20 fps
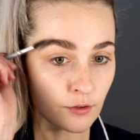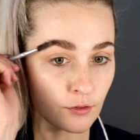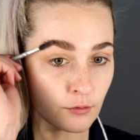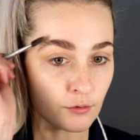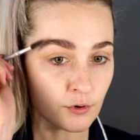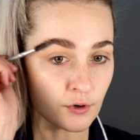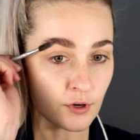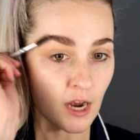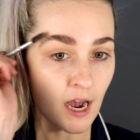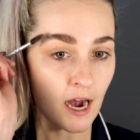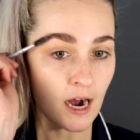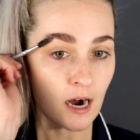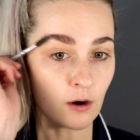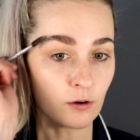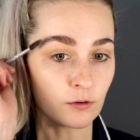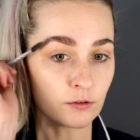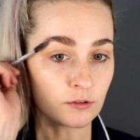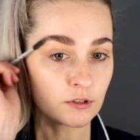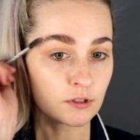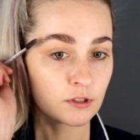
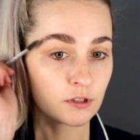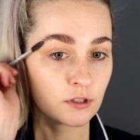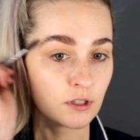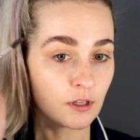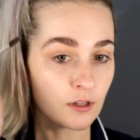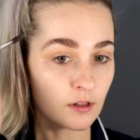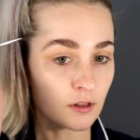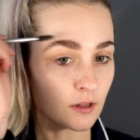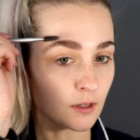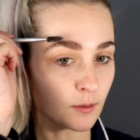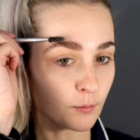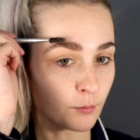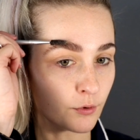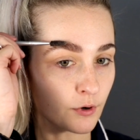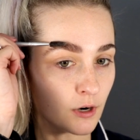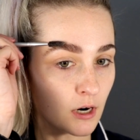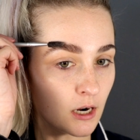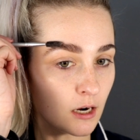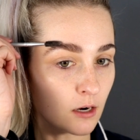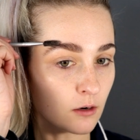throughout the
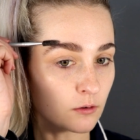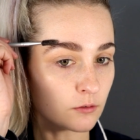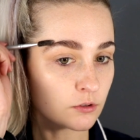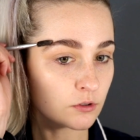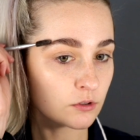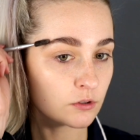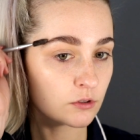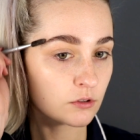brows.